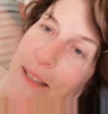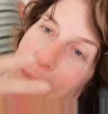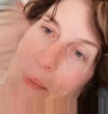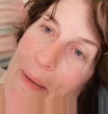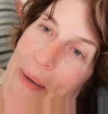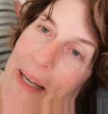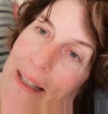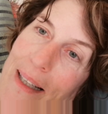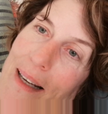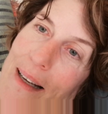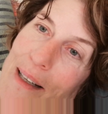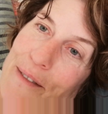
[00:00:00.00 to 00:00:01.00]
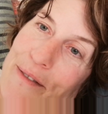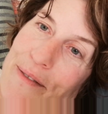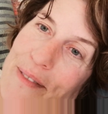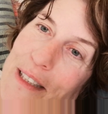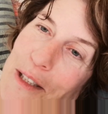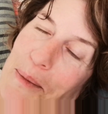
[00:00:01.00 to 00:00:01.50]
is a mimic of
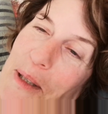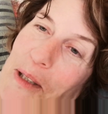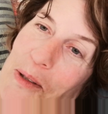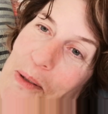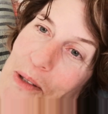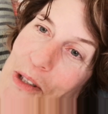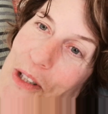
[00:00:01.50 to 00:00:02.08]
the spiritual